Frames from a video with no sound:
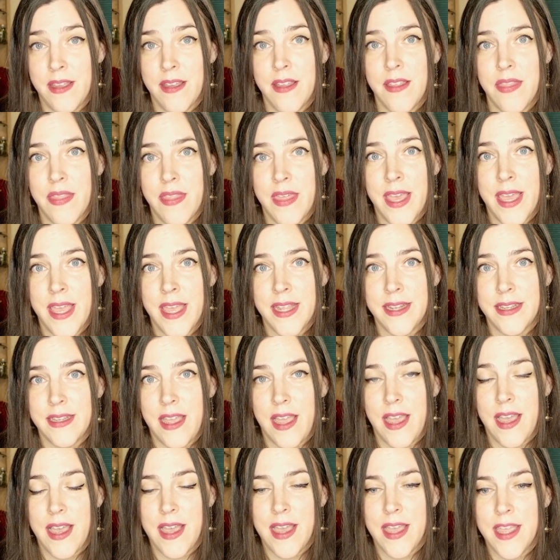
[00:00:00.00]
that
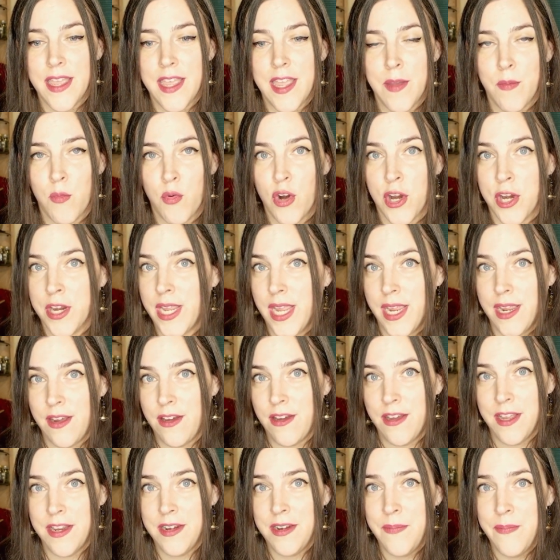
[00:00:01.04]
I am working
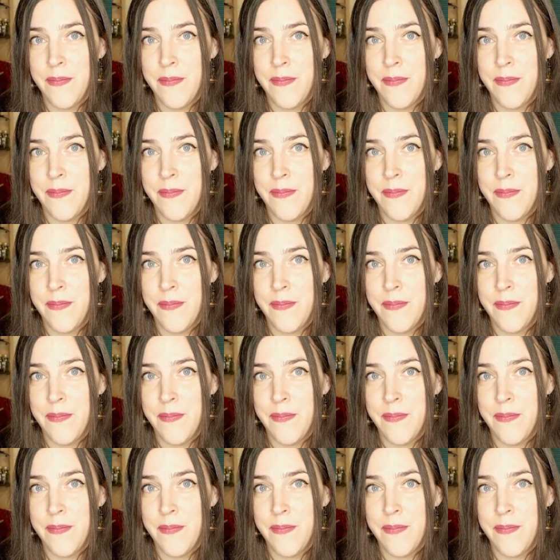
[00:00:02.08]
on.